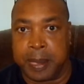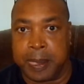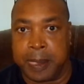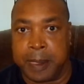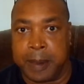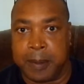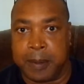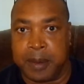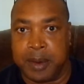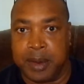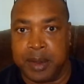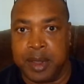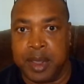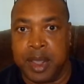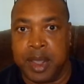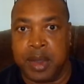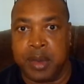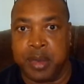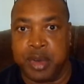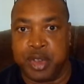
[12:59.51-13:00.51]
right,
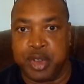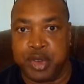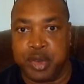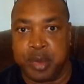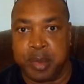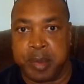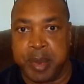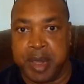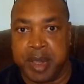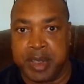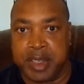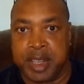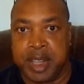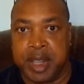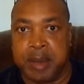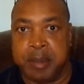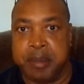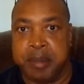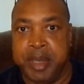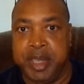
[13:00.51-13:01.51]
we're talking about
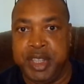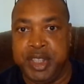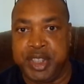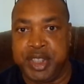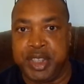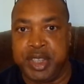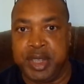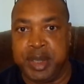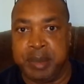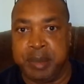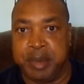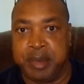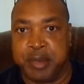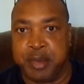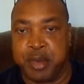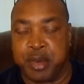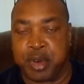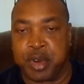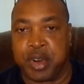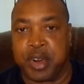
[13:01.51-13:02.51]
BC, before
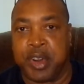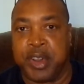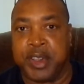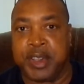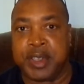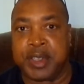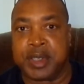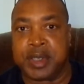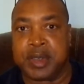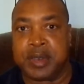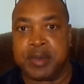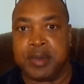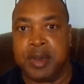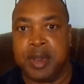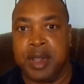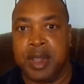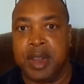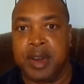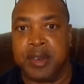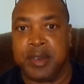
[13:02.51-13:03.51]
Christ,
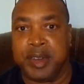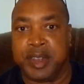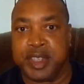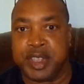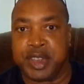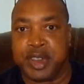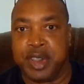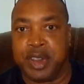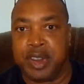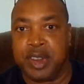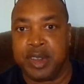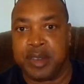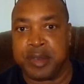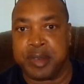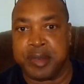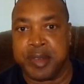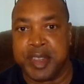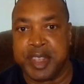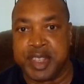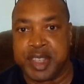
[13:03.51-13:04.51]
right? So a lot of events